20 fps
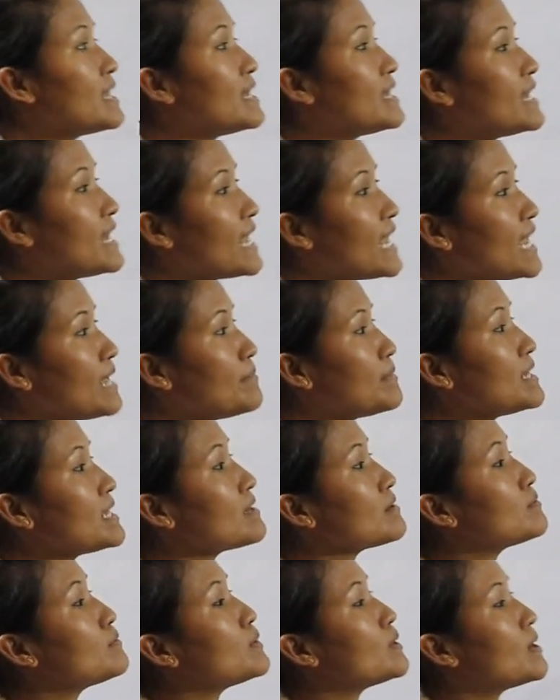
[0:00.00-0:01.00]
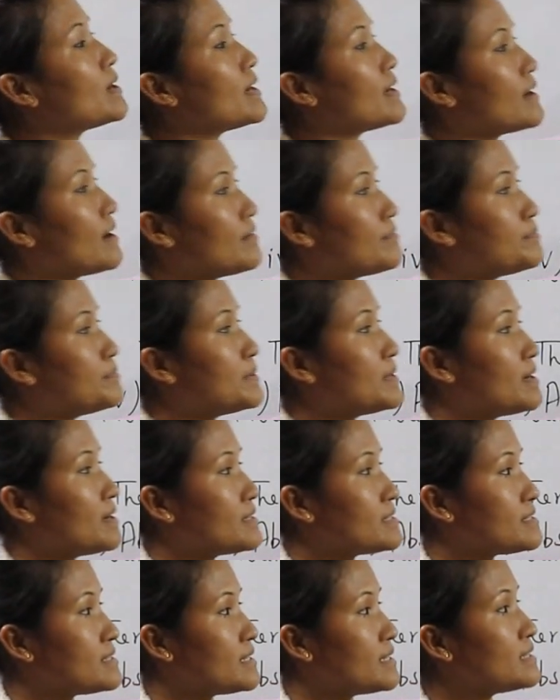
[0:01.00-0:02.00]
naming word of
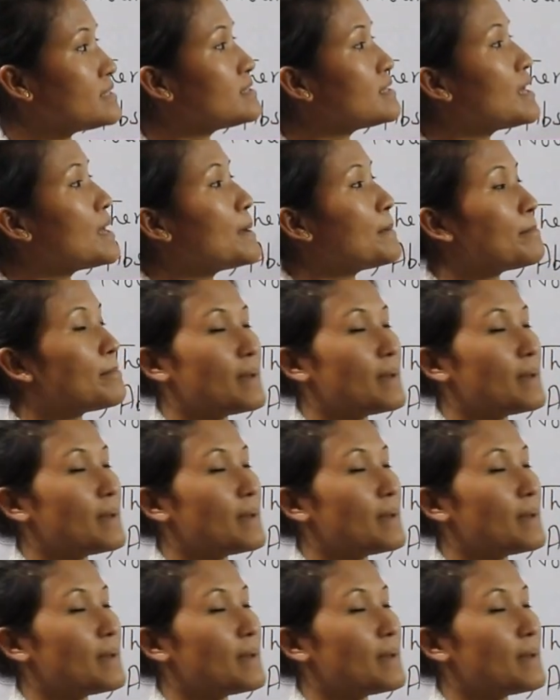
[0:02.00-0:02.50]
person,